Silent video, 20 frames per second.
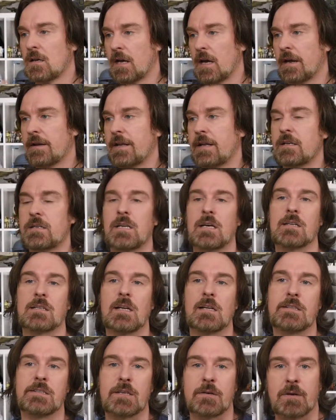And then
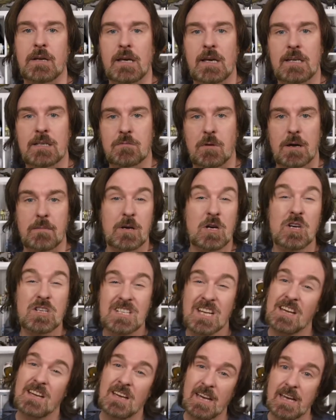he's doing it his way.
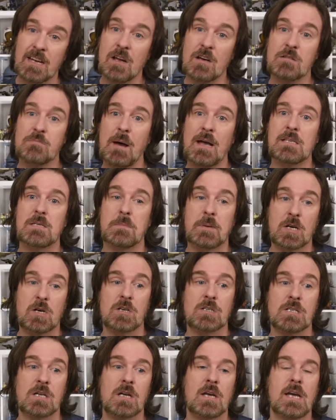Because he knows better,
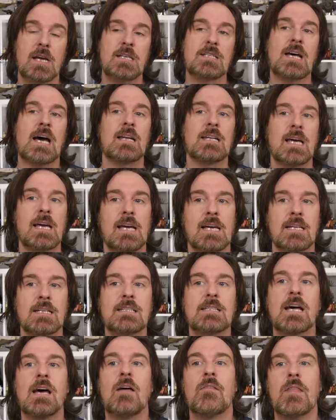because he's had
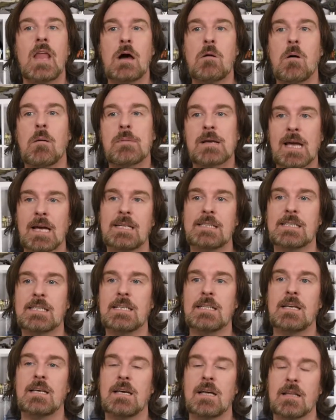hits. Now, I'm
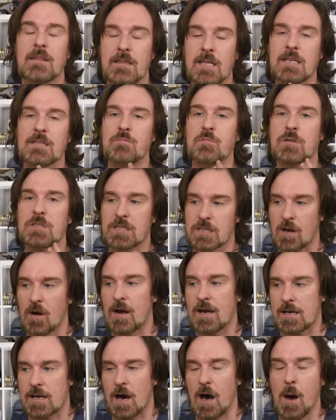guessing this was
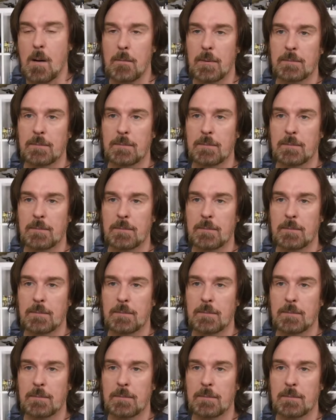signed up